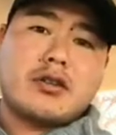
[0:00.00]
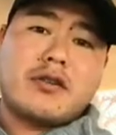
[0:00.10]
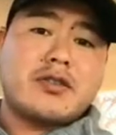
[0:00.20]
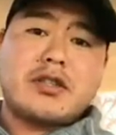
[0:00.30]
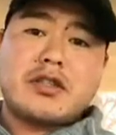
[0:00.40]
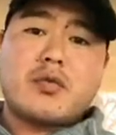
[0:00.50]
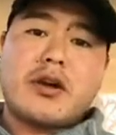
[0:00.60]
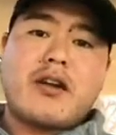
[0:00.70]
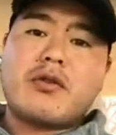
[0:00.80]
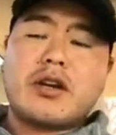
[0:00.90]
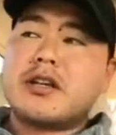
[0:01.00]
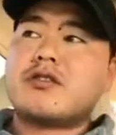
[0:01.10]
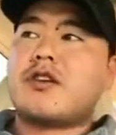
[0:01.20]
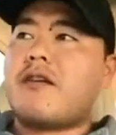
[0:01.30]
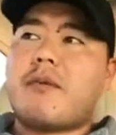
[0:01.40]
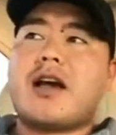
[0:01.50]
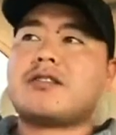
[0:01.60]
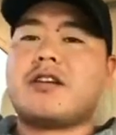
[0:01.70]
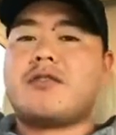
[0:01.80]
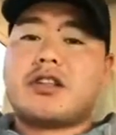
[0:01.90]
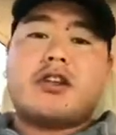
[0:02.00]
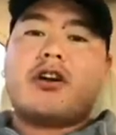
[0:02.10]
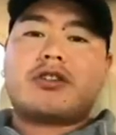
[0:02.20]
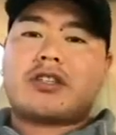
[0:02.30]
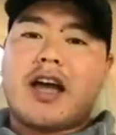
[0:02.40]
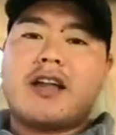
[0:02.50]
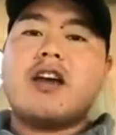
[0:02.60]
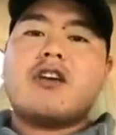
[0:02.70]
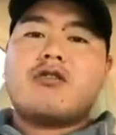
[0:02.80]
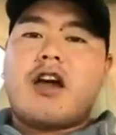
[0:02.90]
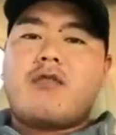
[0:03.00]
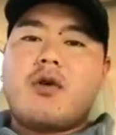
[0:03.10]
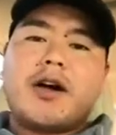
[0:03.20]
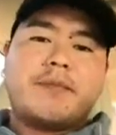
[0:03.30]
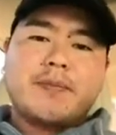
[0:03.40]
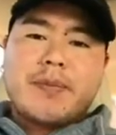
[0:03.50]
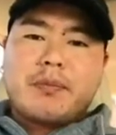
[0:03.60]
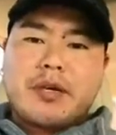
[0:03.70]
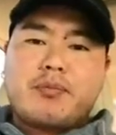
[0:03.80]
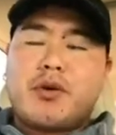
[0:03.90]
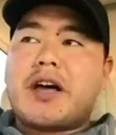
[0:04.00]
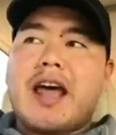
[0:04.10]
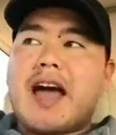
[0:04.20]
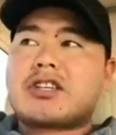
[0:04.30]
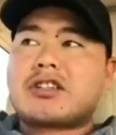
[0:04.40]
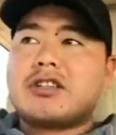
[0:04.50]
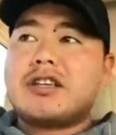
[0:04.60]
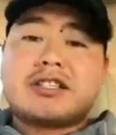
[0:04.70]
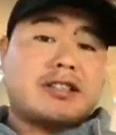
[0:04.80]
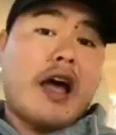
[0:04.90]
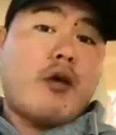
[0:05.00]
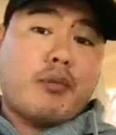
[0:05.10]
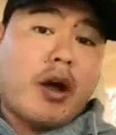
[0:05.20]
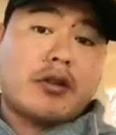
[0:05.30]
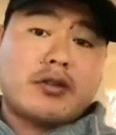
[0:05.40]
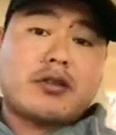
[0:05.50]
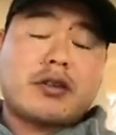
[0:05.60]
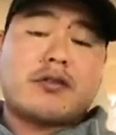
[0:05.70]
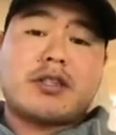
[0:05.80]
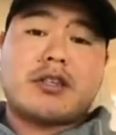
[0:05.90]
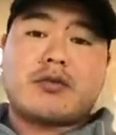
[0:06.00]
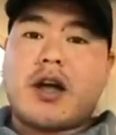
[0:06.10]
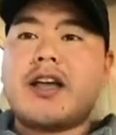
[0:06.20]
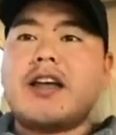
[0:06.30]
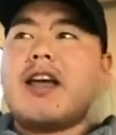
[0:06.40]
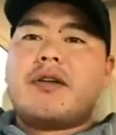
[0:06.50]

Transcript: and services whatever it is you have buy stuff and on the other side you have what people that actually sell products or services, right?